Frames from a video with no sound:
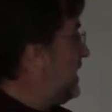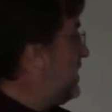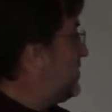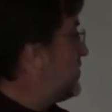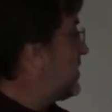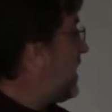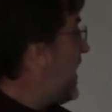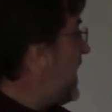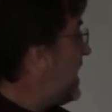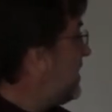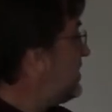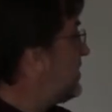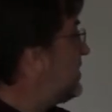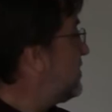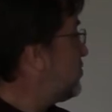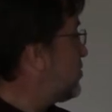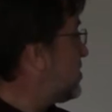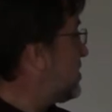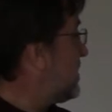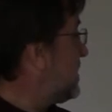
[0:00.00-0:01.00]
So how does
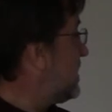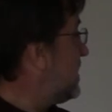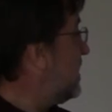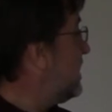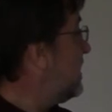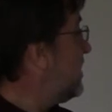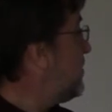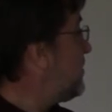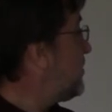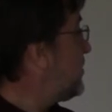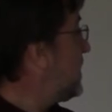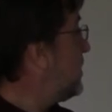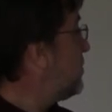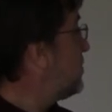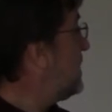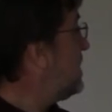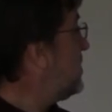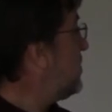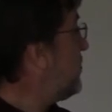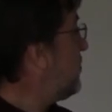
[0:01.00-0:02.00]
it work?
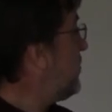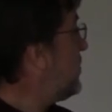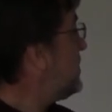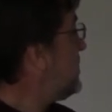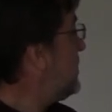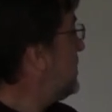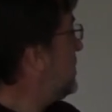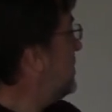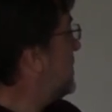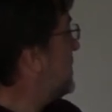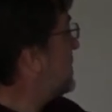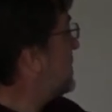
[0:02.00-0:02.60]
Well, first the